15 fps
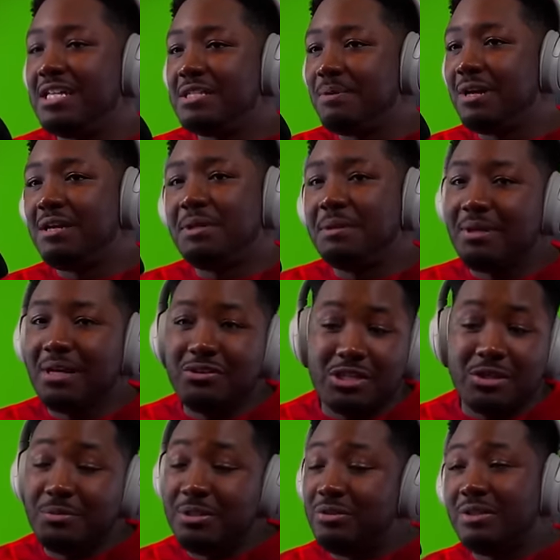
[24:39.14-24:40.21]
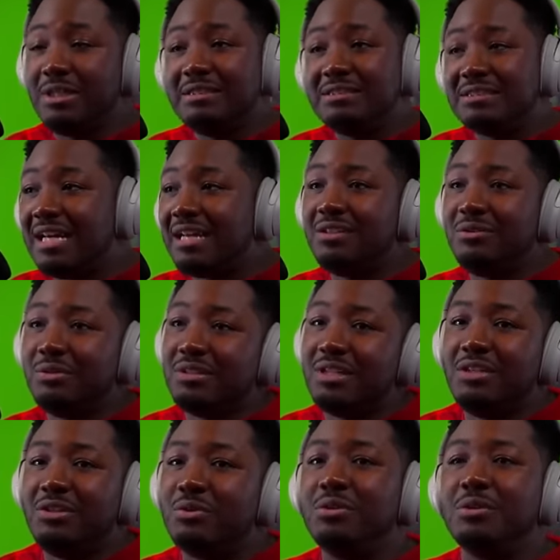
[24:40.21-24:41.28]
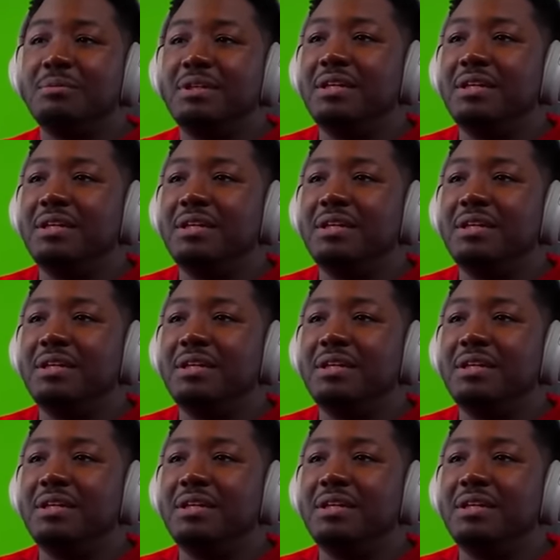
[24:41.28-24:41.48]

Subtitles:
had Spider-Man powers, I would be doing exactly what they're doing,